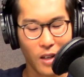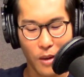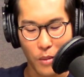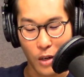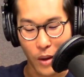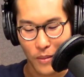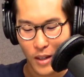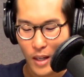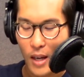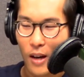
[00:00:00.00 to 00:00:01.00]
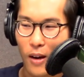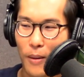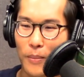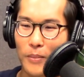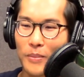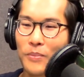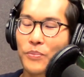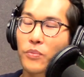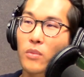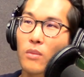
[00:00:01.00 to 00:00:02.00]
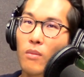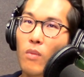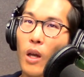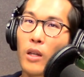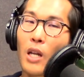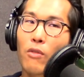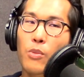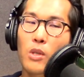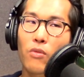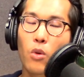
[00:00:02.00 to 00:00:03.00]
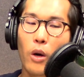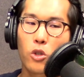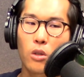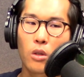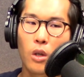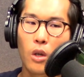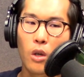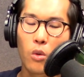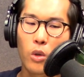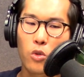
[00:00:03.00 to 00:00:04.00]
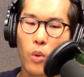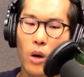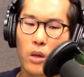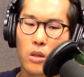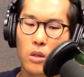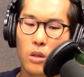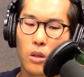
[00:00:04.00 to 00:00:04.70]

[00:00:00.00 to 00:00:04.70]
Yeah. Anyway, I did have a specific question, which was